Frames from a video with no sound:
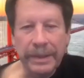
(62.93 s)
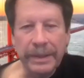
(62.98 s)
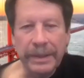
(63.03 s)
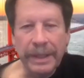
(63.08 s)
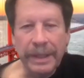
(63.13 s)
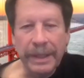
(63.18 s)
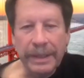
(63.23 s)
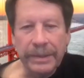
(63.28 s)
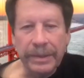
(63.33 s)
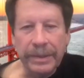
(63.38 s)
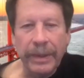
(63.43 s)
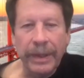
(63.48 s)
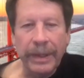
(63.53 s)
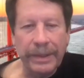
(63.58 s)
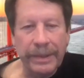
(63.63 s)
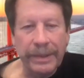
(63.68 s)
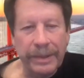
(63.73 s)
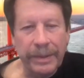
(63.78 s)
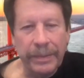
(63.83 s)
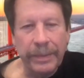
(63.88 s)
And it's
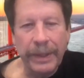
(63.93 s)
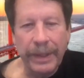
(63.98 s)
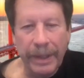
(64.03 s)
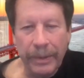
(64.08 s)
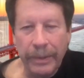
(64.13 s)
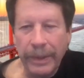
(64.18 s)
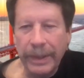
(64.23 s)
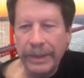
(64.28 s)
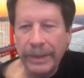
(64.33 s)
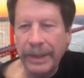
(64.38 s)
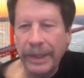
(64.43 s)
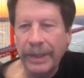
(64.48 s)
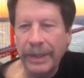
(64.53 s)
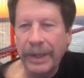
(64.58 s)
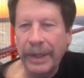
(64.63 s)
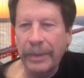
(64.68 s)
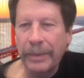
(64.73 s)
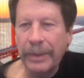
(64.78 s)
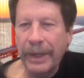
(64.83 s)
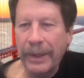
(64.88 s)
great to be here with you. Can you
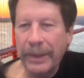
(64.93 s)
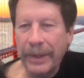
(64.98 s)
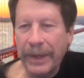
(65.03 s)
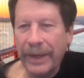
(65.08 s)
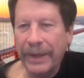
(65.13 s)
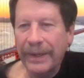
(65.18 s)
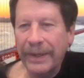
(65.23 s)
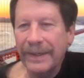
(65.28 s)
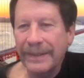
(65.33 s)
hear me okay?